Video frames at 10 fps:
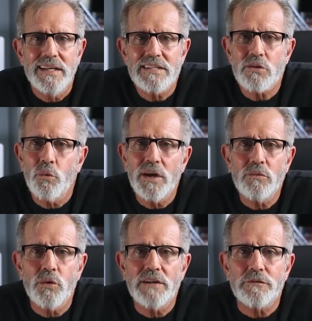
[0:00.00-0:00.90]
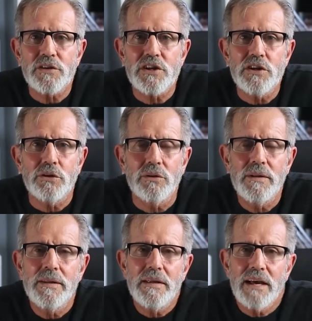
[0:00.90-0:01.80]
It's a win-win for you
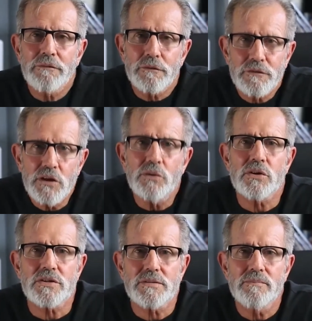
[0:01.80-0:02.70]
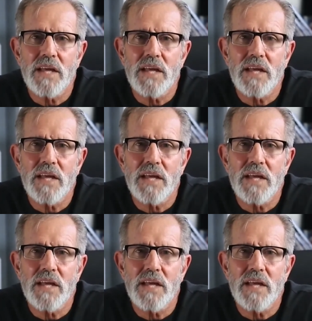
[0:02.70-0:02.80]
and for viewers,